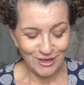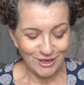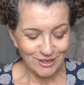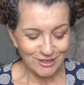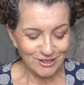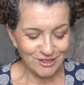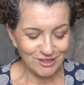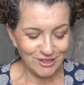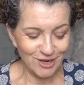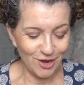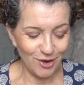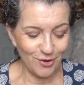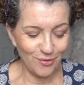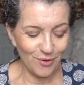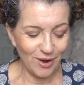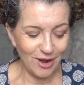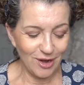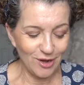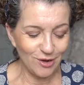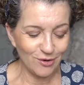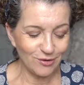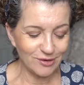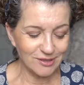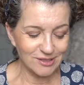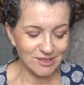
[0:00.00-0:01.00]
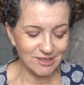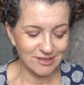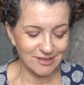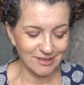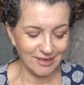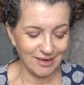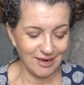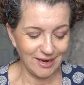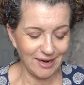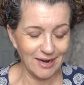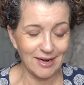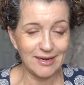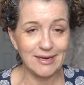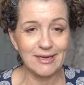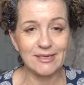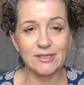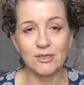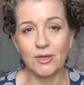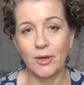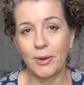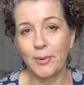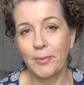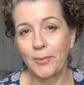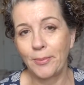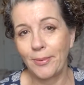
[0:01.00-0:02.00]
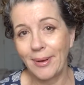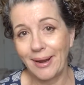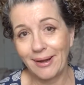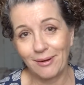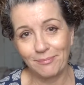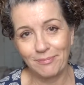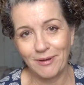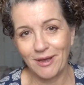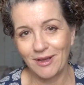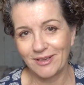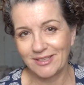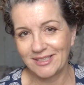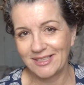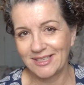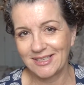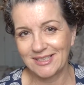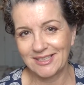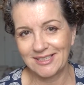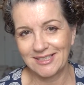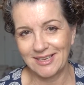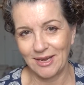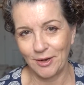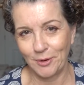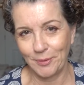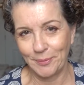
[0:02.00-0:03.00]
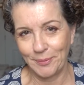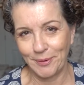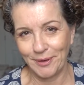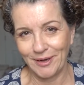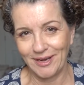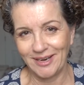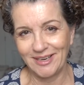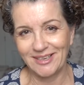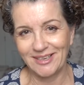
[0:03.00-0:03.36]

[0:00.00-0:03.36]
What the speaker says: So I looked at it and it's well past its sell by.